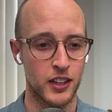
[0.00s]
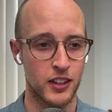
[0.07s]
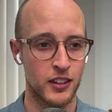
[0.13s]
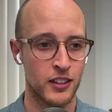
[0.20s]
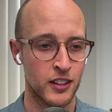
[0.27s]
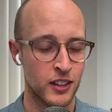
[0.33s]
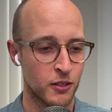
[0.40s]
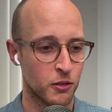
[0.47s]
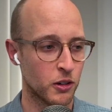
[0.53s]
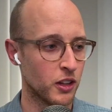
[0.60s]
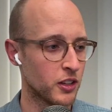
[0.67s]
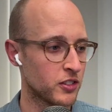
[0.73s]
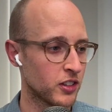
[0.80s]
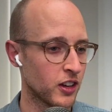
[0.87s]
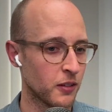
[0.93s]
what
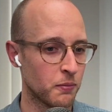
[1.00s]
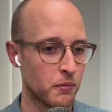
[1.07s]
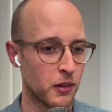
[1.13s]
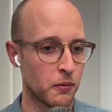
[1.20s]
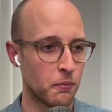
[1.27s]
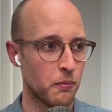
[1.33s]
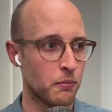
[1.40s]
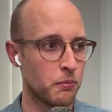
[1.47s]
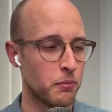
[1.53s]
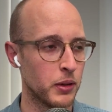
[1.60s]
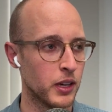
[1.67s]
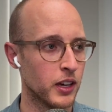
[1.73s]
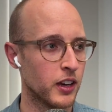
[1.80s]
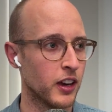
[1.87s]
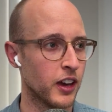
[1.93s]
do they say? A
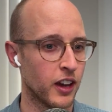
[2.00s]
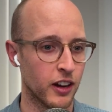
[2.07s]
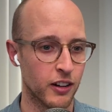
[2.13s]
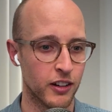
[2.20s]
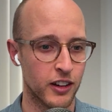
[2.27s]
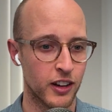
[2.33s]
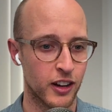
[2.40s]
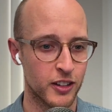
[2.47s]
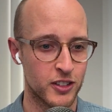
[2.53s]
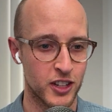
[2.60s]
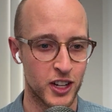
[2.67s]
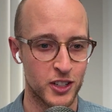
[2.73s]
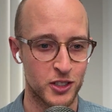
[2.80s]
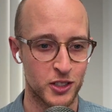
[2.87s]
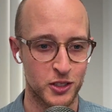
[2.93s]
big, hairy,
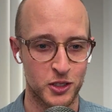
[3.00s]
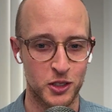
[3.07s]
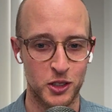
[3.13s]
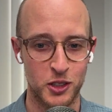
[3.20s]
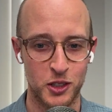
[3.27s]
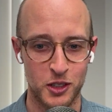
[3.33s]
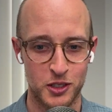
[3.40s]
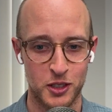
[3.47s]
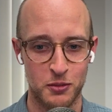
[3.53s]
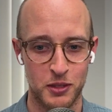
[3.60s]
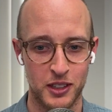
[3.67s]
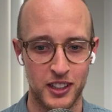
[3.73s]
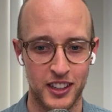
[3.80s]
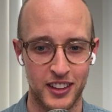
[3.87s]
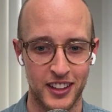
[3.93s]
audacious goal or
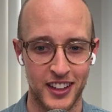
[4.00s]
something like